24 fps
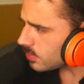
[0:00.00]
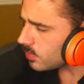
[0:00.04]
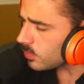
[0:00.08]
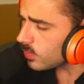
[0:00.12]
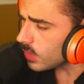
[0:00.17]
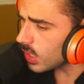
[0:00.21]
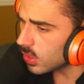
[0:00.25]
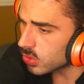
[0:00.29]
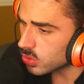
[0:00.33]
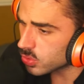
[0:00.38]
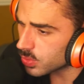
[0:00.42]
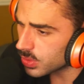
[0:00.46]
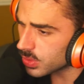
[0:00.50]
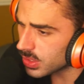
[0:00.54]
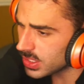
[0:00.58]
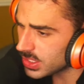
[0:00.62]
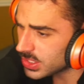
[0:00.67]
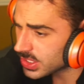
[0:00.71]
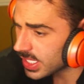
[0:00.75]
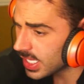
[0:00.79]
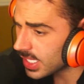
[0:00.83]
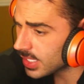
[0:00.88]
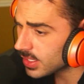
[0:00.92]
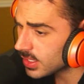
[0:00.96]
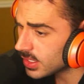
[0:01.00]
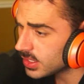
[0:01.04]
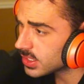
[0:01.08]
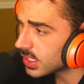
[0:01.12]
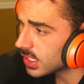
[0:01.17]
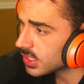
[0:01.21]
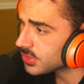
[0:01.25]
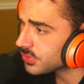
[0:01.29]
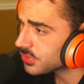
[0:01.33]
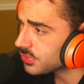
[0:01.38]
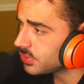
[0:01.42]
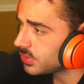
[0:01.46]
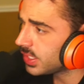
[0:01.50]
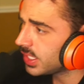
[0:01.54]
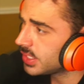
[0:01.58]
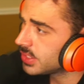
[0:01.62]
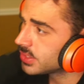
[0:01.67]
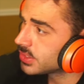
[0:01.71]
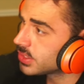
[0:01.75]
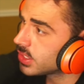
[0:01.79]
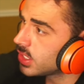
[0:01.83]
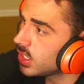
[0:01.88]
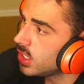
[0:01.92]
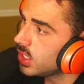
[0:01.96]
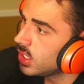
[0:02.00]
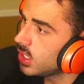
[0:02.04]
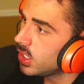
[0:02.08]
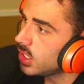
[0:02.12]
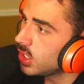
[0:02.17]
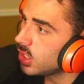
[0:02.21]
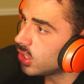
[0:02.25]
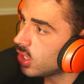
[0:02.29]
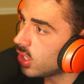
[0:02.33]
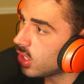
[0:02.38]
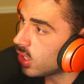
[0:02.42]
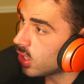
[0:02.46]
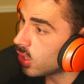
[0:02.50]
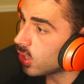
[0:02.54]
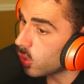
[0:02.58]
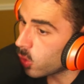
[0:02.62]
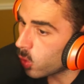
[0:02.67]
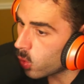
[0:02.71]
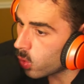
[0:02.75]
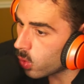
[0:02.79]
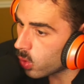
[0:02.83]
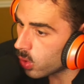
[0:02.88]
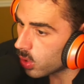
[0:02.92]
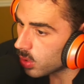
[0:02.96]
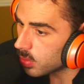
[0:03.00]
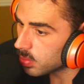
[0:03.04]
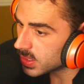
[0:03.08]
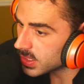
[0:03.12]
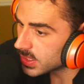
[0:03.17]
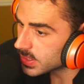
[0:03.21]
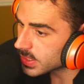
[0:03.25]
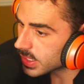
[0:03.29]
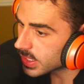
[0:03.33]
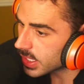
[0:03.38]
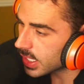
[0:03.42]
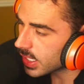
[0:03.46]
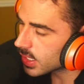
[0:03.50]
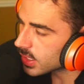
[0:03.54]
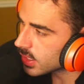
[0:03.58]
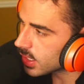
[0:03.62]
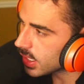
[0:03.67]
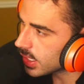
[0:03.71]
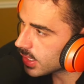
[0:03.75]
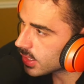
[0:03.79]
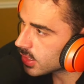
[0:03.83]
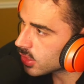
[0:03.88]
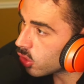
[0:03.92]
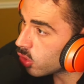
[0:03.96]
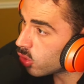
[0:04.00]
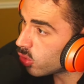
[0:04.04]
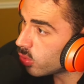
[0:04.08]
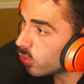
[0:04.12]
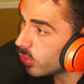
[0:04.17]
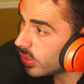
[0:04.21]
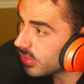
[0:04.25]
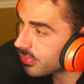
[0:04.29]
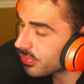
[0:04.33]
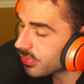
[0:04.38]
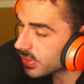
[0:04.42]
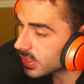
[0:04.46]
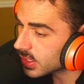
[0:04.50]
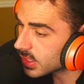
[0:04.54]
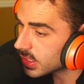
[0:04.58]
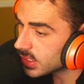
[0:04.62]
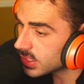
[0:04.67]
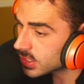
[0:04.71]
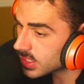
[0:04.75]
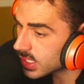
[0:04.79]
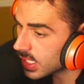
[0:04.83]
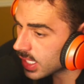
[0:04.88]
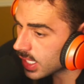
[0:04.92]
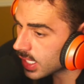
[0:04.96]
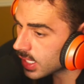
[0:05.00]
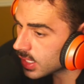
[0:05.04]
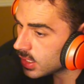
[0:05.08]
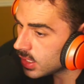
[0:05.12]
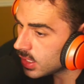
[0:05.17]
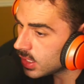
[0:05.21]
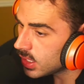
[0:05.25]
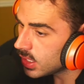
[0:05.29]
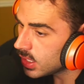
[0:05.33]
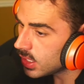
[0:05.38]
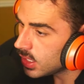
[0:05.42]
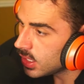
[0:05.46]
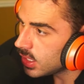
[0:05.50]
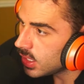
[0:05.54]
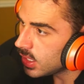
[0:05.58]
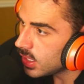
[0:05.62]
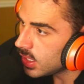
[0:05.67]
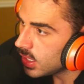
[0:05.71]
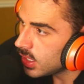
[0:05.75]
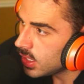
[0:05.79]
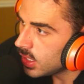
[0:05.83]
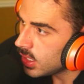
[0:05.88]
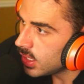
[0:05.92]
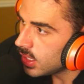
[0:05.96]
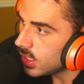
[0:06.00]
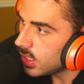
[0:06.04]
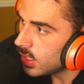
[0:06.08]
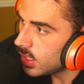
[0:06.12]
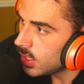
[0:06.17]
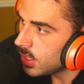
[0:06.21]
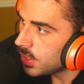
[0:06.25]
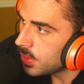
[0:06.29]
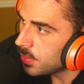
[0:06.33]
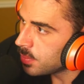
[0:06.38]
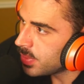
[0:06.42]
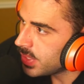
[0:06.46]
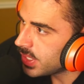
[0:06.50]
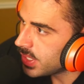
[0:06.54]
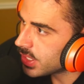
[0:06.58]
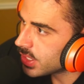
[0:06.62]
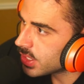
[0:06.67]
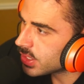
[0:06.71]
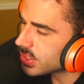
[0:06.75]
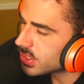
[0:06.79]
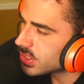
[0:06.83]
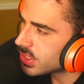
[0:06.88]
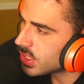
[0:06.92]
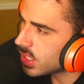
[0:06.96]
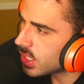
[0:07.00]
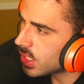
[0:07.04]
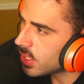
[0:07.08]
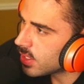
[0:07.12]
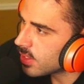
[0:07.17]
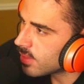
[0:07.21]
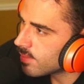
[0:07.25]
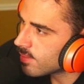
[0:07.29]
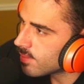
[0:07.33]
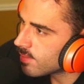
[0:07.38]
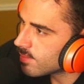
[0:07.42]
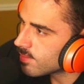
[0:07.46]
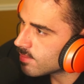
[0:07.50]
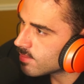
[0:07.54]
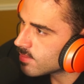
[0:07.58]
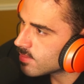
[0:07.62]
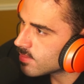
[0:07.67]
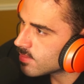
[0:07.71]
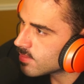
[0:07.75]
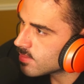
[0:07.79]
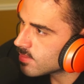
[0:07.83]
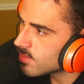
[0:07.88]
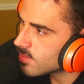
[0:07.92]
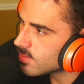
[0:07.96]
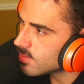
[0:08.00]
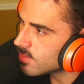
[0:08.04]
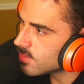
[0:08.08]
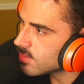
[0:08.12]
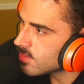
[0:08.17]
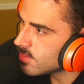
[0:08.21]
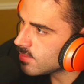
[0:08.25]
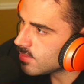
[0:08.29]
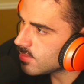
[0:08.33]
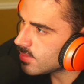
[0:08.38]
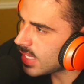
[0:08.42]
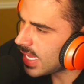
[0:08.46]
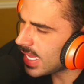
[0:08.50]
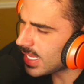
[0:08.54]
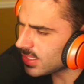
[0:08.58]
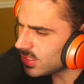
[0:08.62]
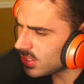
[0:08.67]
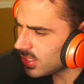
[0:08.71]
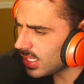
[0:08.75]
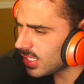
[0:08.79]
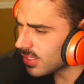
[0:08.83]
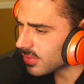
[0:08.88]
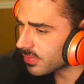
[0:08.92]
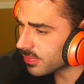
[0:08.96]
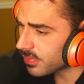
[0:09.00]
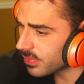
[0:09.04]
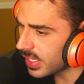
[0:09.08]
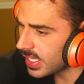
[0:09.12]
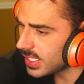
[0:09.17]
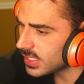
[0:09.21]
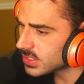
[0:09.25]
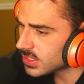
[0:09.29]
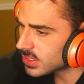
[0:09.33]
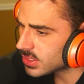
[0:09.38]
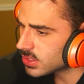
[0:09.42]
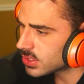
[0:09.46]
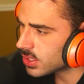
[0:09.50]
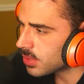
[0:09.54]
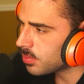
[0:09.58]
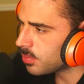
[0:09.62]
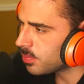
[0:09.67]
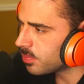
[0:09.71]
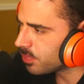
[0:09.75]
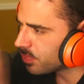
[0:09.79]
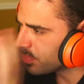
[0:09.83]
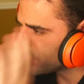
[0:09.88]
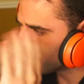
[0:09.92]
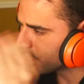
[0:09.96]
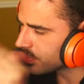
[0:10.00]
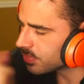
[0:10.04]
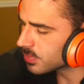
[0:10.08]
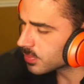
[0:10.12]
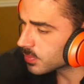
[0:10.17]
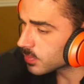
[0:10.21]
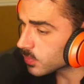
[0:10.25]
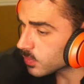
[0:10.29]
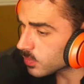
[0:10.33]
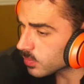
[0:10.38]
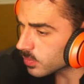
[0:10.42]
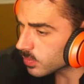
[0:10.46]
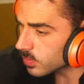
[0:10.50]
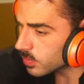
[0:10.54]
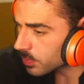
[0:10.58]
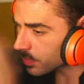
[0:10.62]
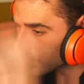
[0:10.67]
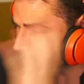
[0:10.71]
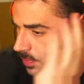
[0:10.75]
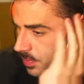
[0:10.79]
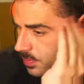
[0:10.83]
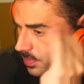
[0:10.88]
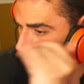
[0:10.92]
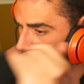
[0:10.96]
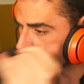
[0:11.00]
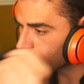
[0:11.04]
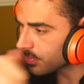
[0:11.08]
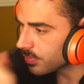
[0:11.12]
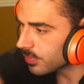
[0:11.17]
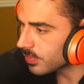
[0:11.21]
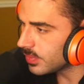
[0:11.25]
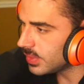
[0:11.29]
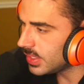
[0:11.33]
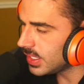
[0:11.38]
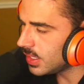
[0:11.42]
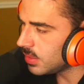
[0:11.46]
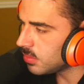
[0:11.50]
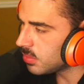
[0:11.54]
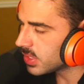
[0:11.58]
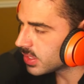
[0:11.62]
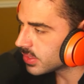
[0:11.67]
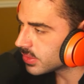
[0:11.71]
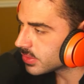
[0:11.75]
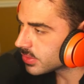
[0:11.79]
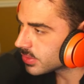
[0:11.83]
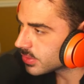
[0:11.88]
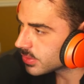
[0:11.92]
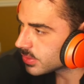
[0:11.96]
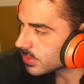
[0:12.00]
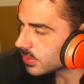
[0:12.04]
I was really sad these last few days, uh, horribly sad, like horrifically sad, because uh, I had to like face some demons.